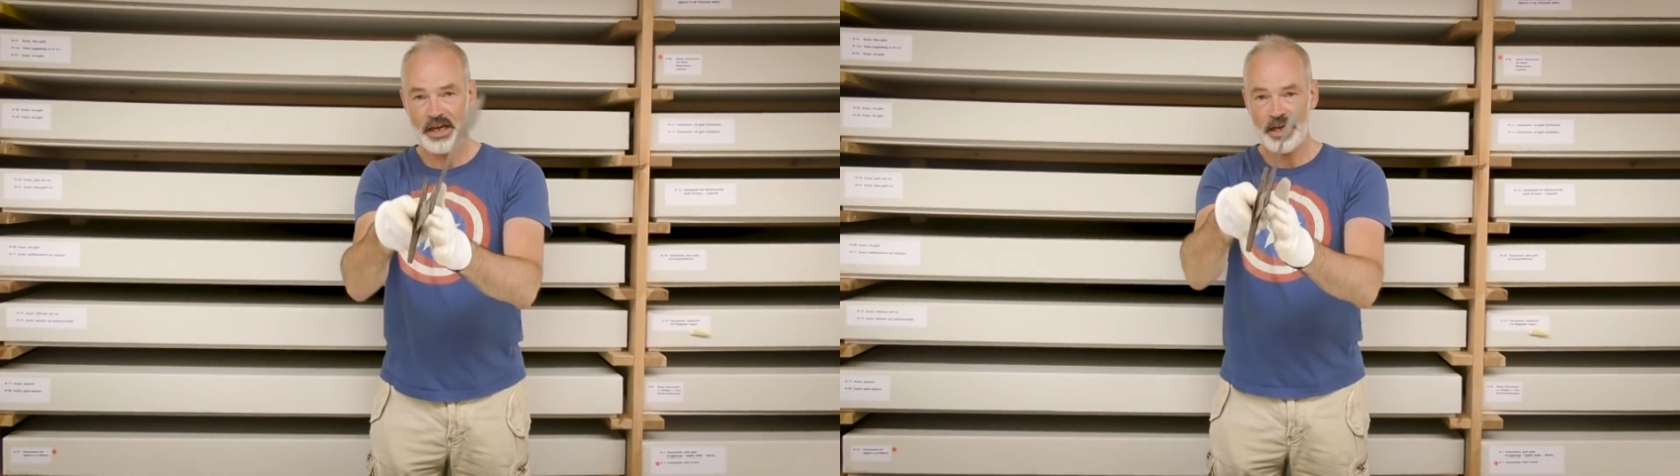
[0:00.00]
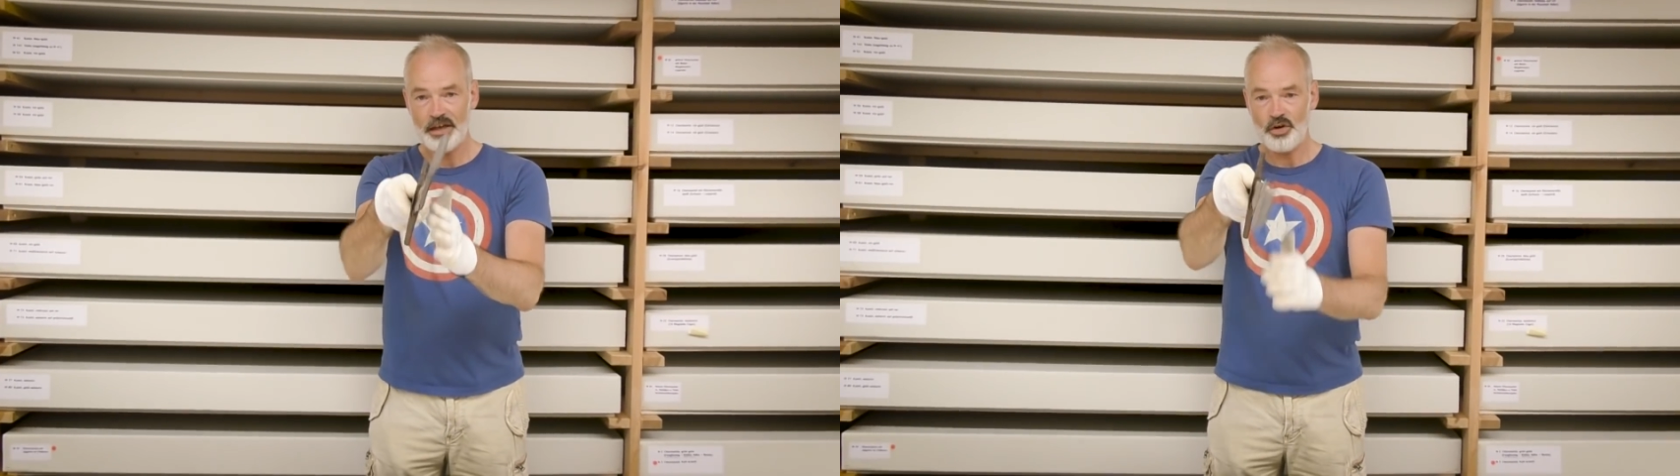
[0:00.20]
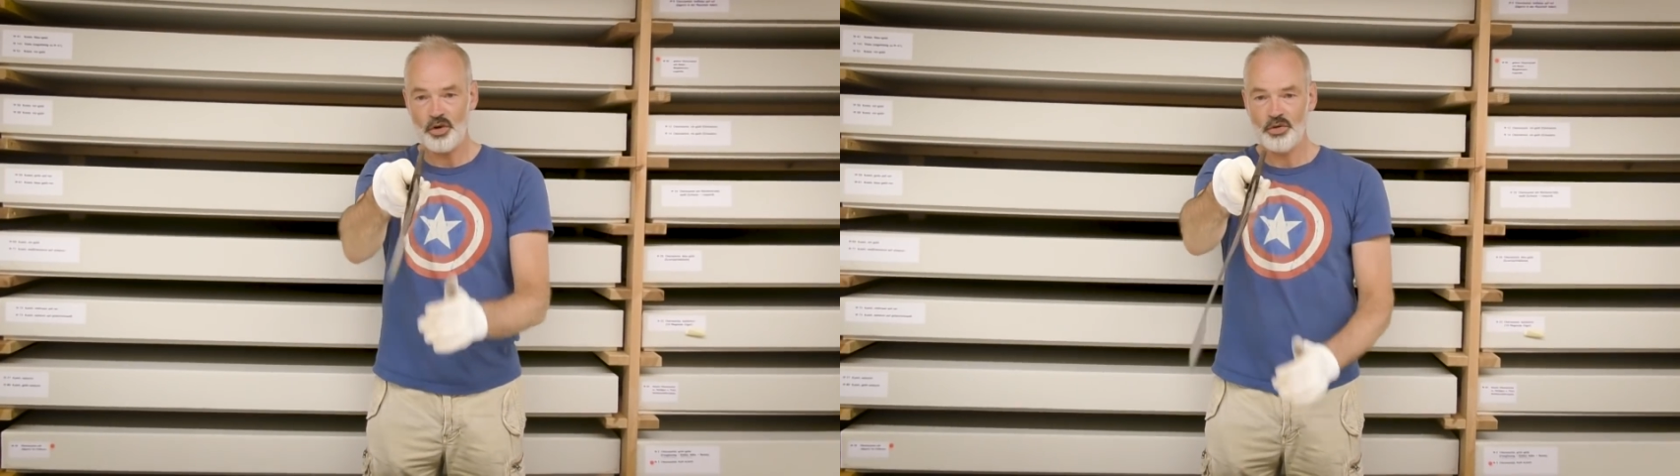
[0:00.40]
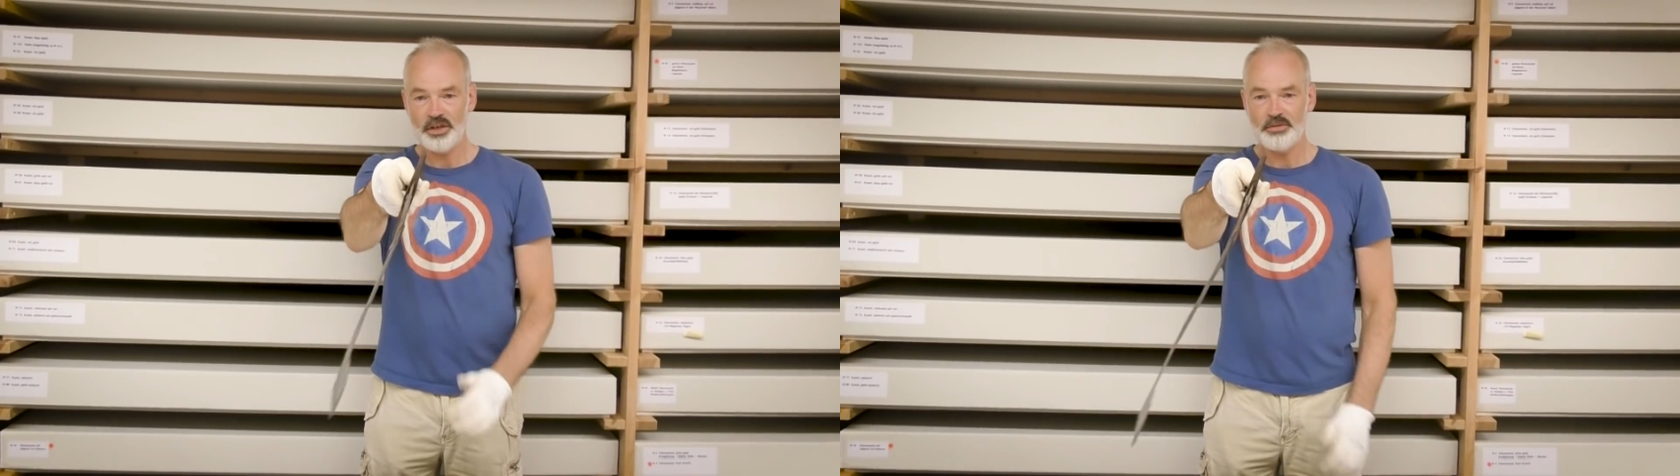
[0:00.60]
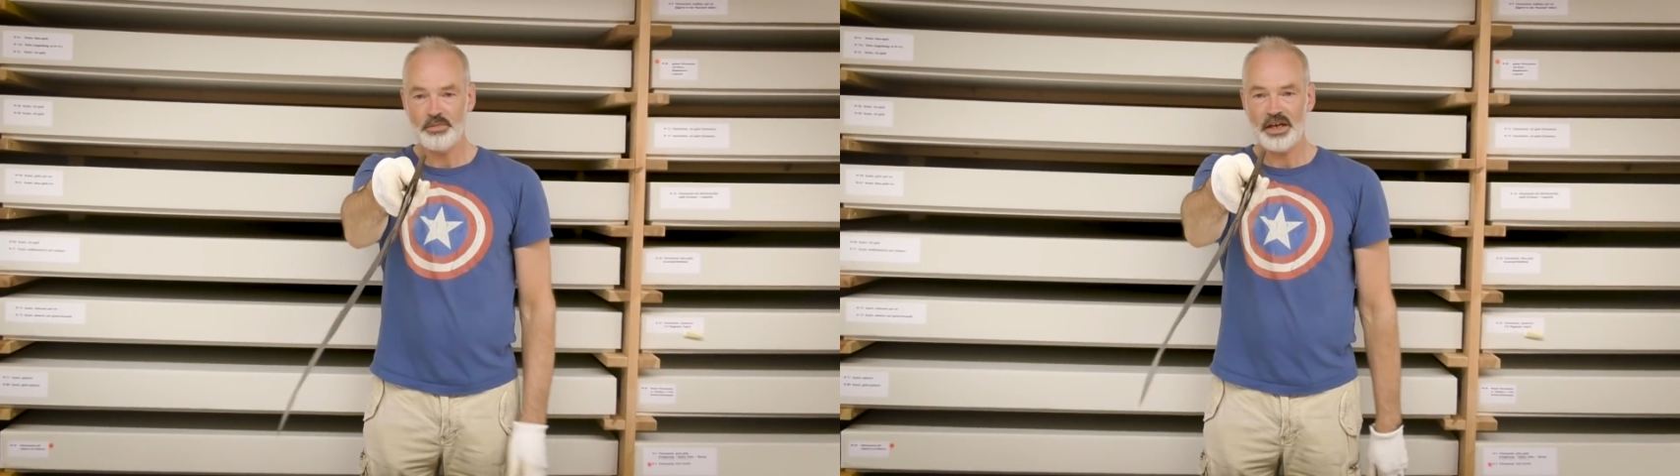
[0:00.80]
and hold
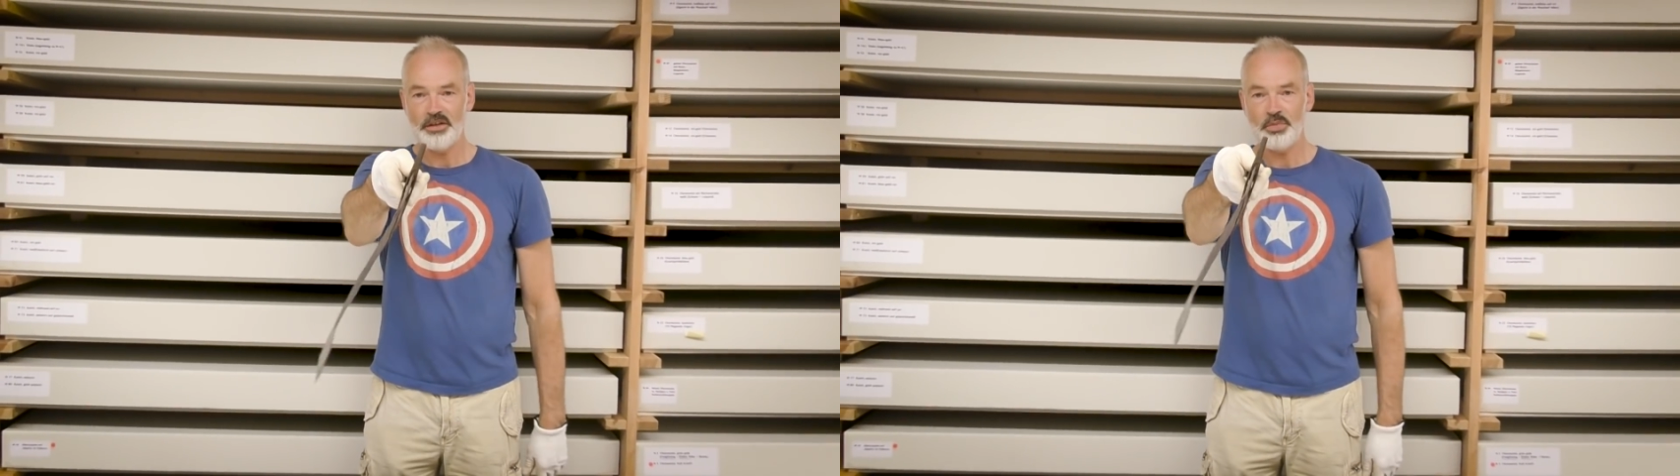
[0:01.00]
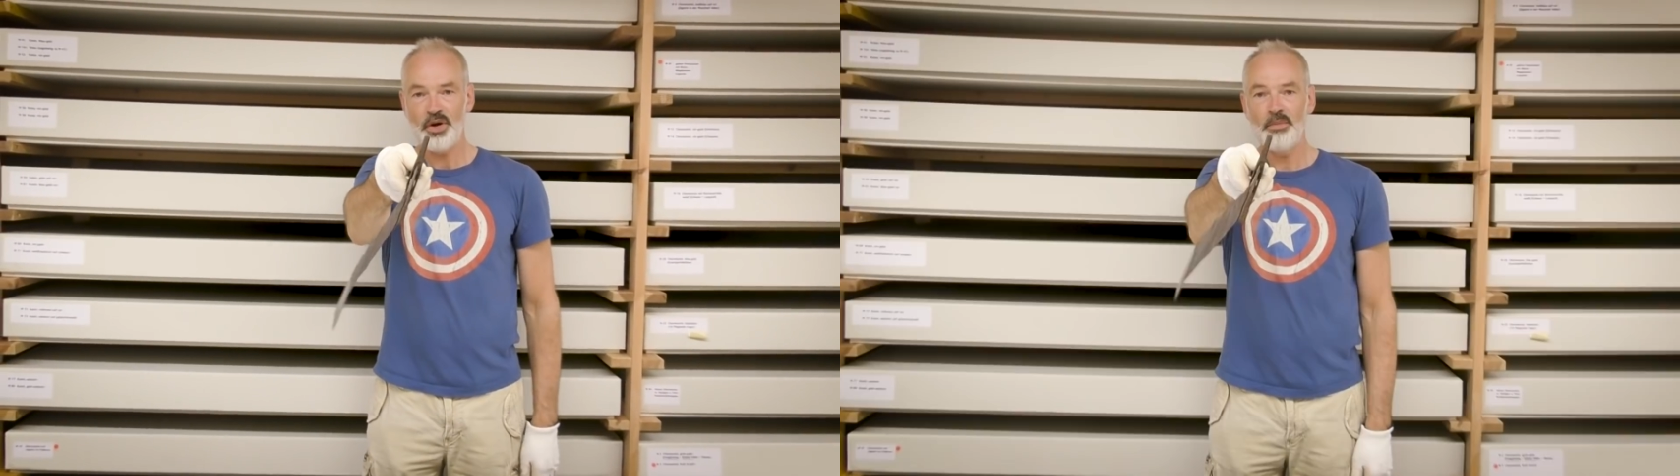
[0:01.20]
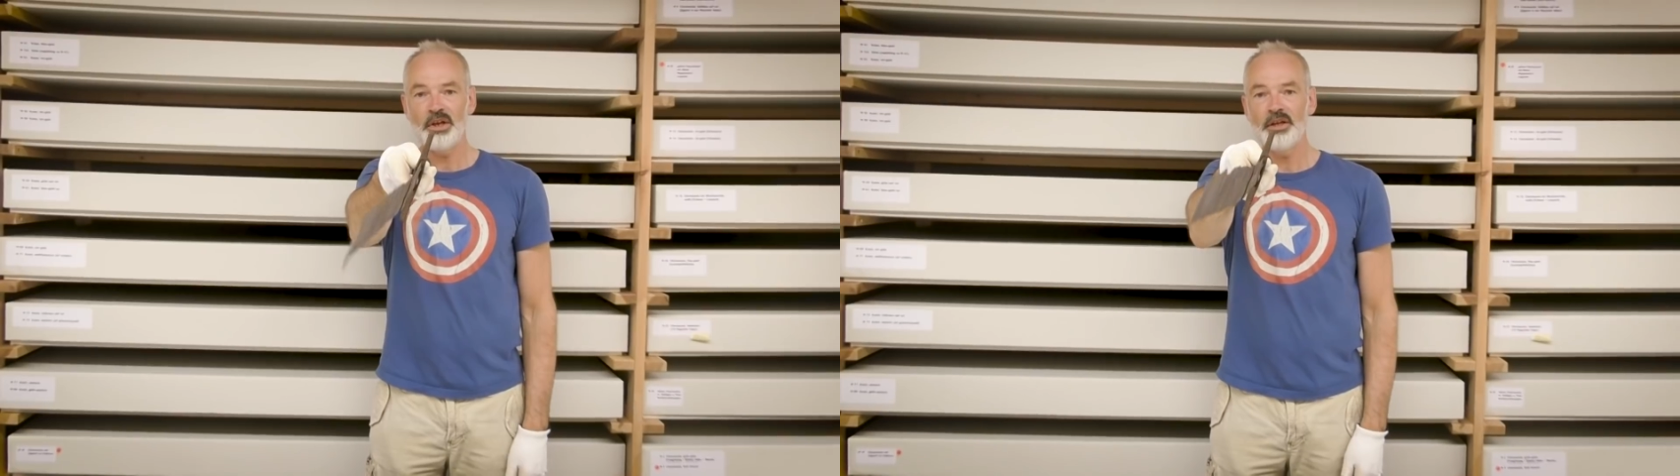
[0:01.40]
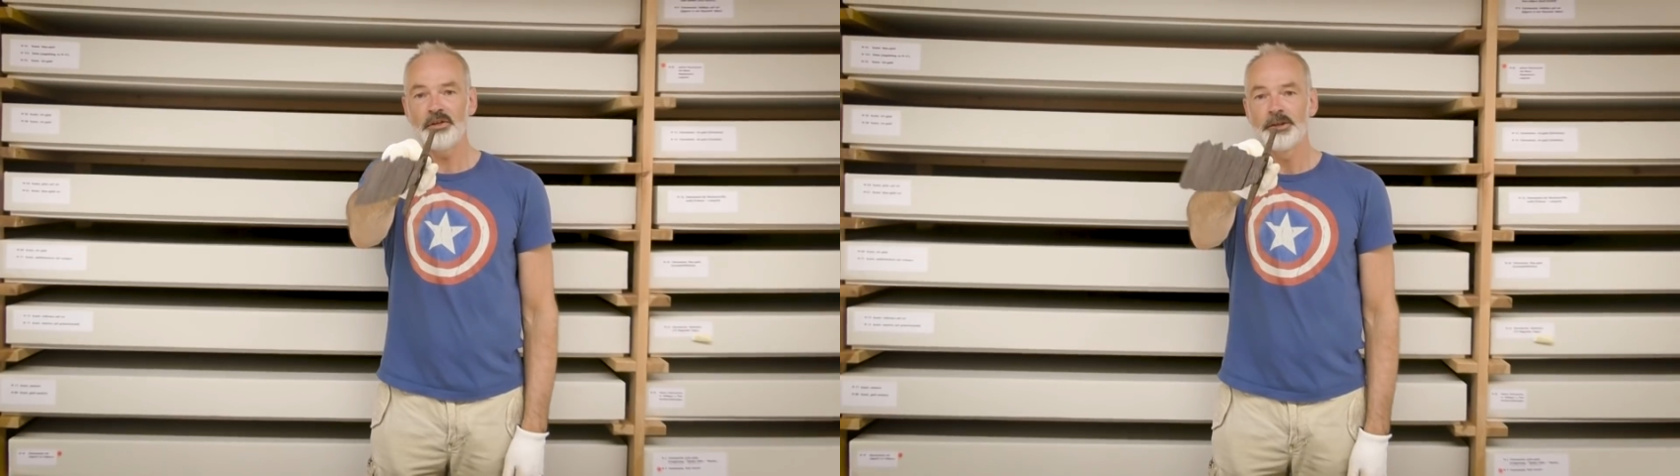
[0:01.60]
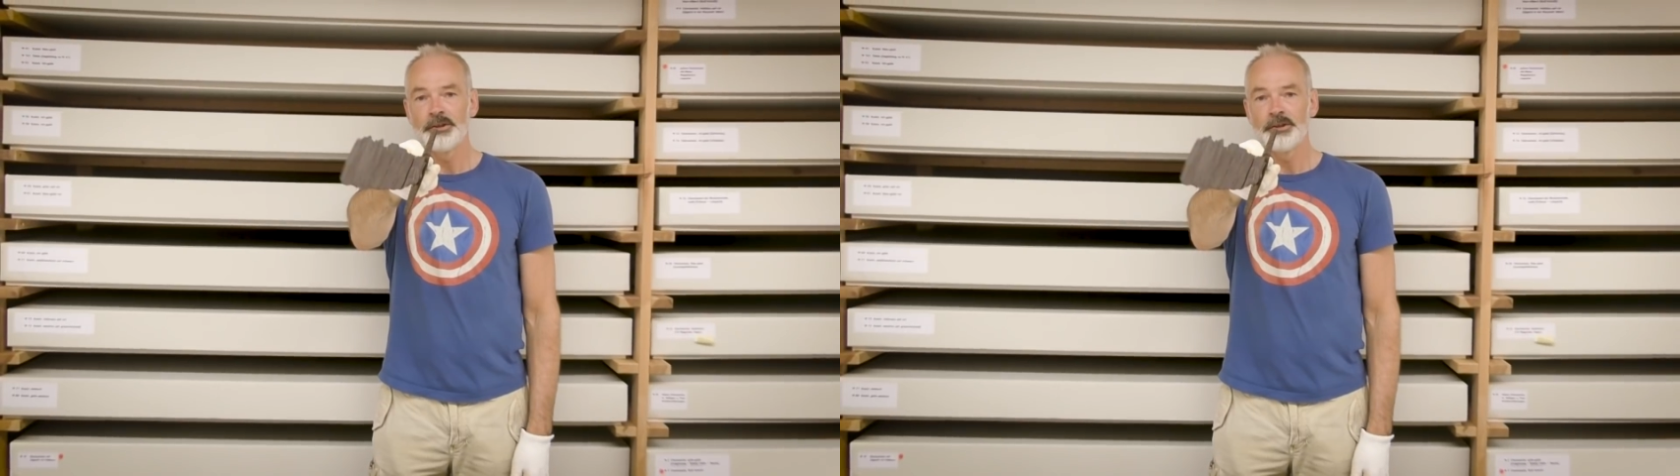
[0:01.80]
it by the pommel,